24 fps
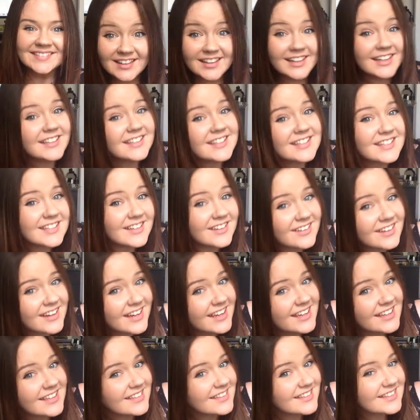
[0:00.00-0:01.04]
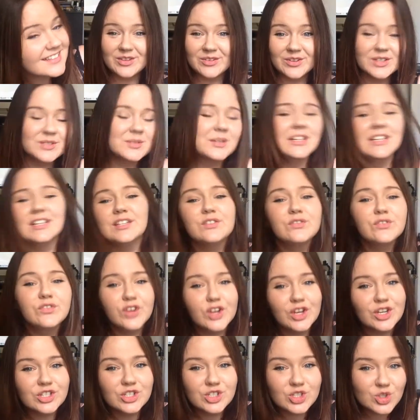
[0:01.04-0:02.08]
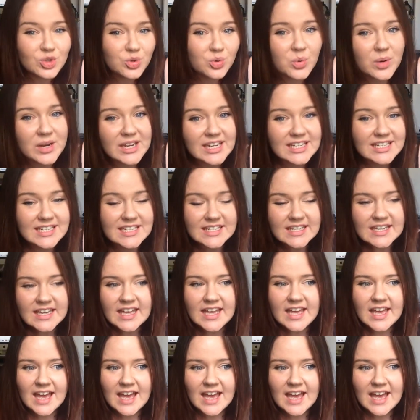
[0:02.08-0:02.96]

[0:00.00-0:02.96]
Let's do this. first one is first tweet.